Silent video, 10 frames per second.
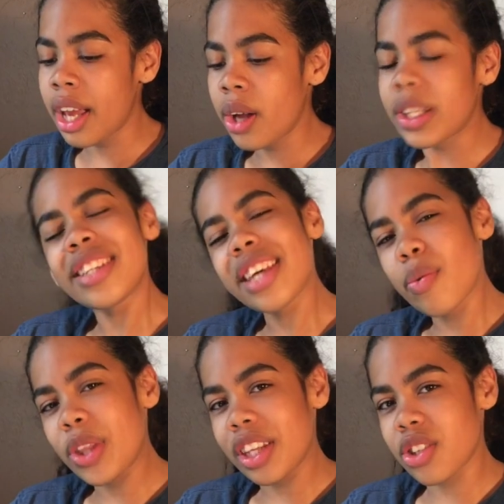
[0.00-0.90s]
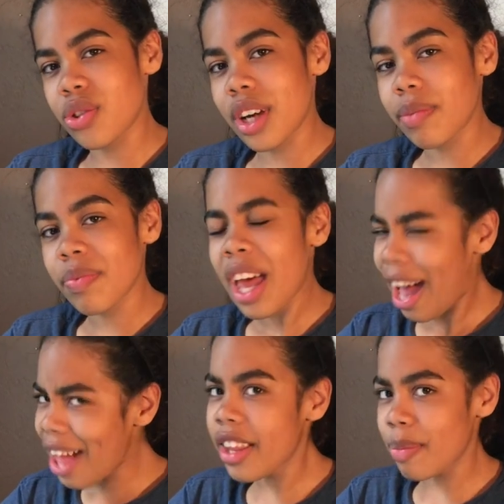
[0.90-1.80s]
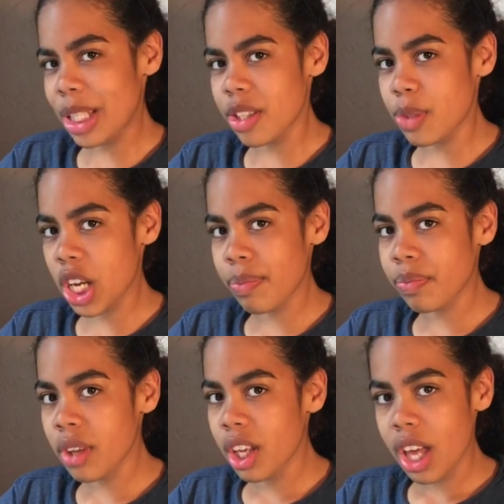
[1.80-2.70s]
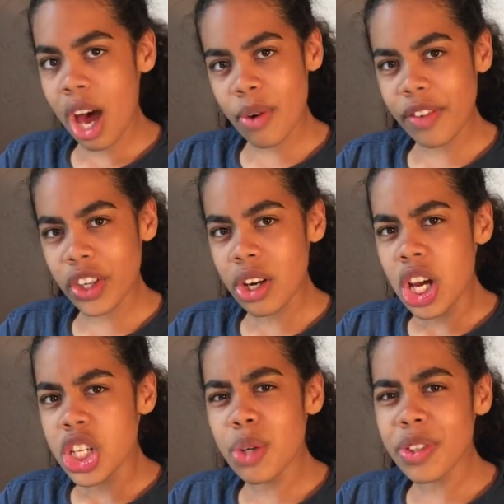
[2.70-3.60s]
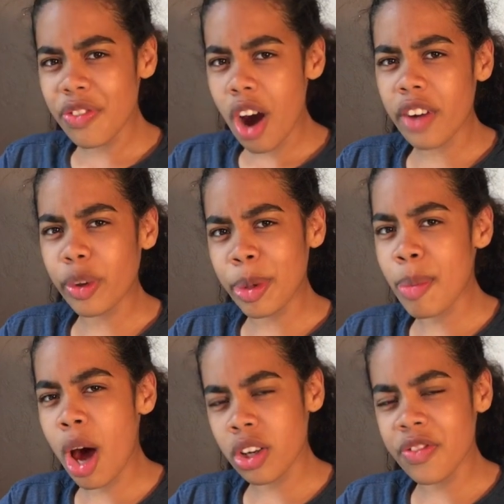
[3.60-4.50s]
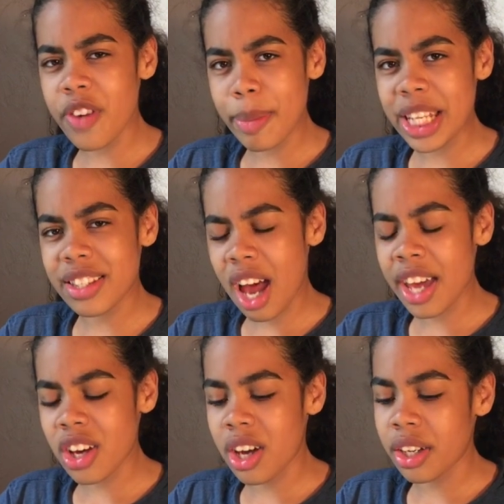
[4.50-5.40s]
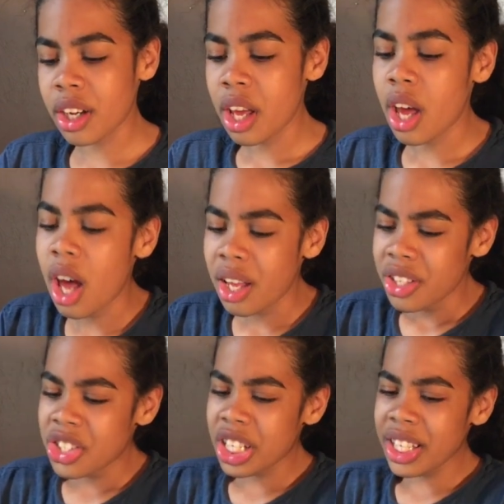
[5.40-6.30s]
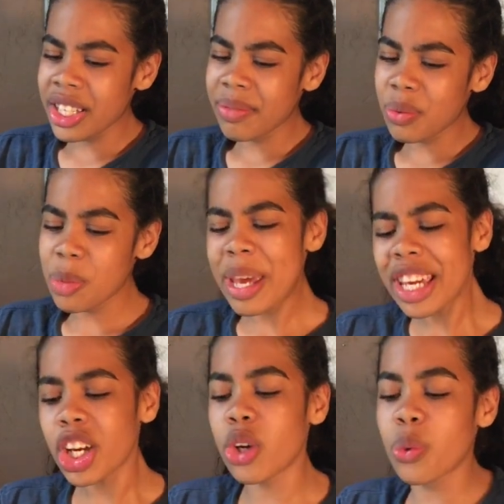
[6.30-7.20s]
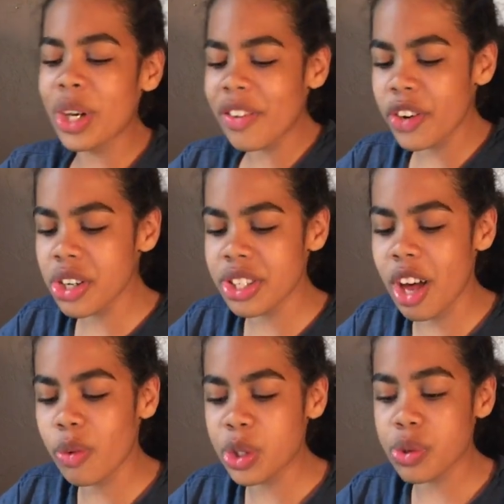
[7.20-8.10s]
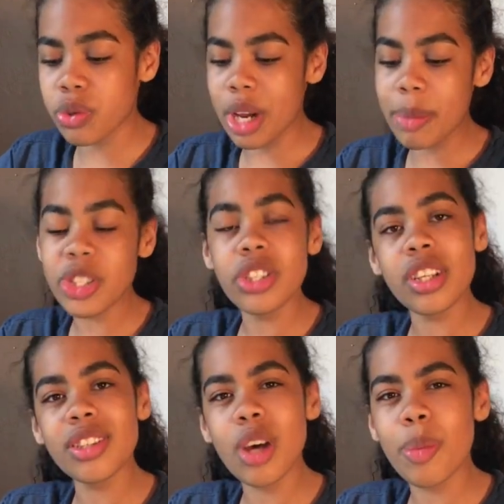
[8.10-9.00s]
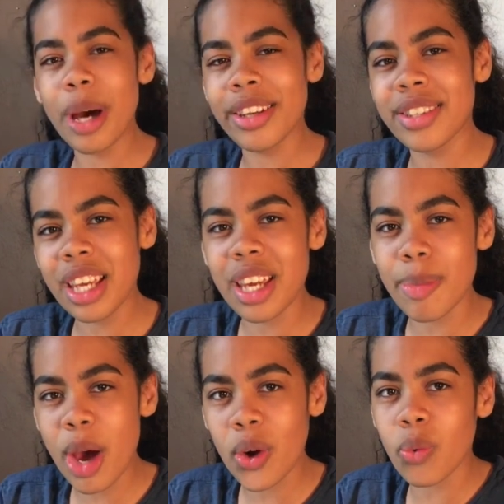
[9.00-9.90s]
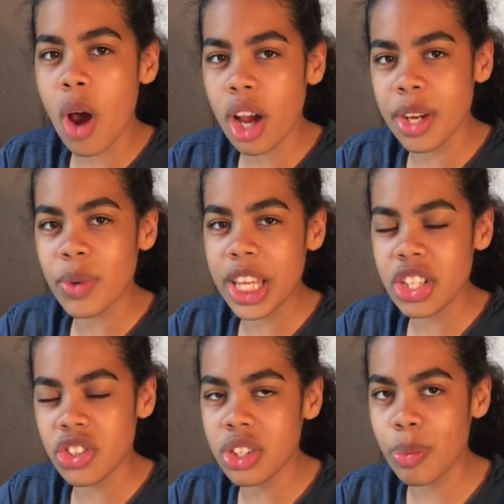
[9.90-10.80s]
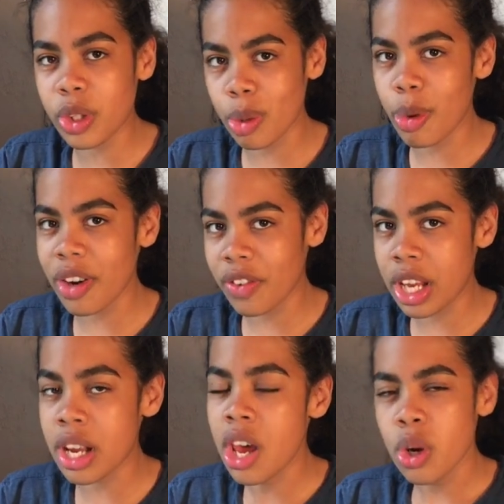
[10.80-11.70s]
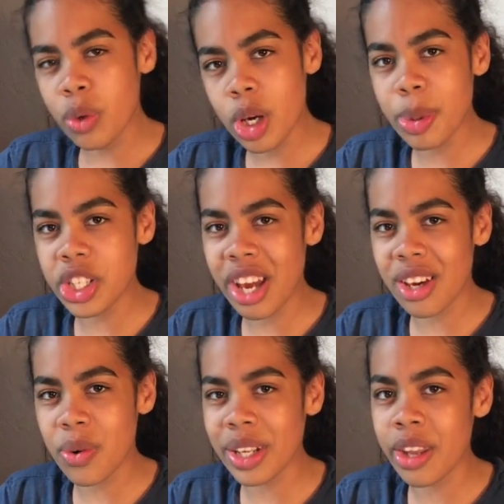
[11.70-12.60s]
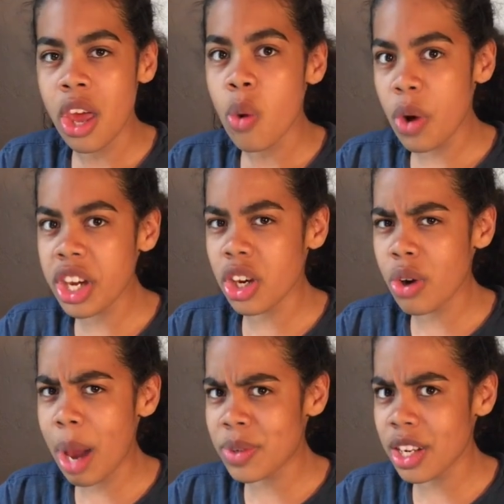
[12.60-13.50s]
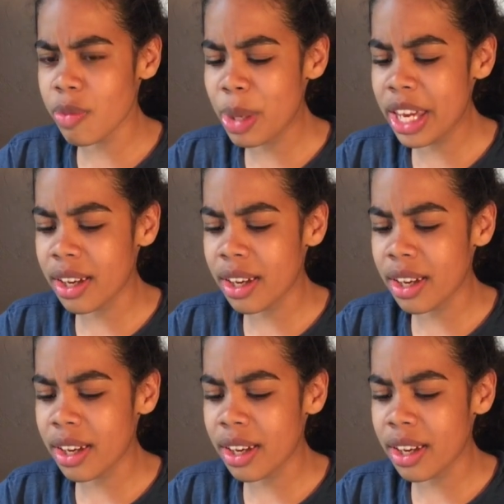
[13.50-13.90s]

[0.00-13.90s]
Now, let's get one thing straight. I love me some Jem. However, she was far from your modern feminist icon. She was making a career for herself, which was great, but she did so by singing about her rocky relationship with her boyfriend, Rio Pacheco, and wearing a crap ton of